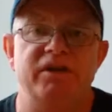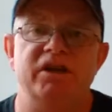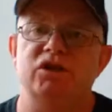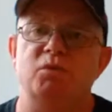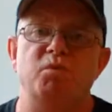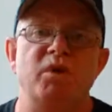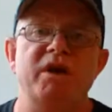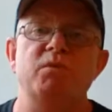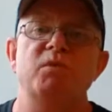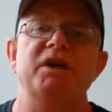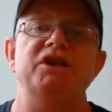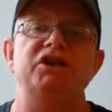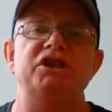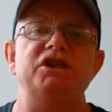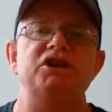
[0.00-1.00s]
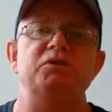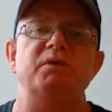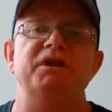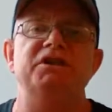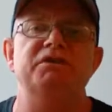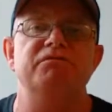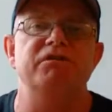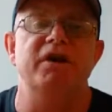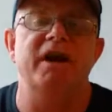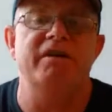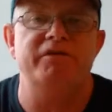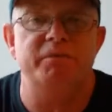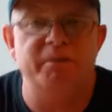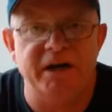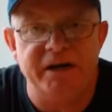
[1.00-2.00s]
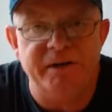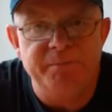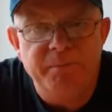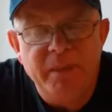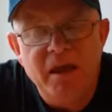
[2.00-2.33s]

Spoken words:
It's a win-win situation for everybody.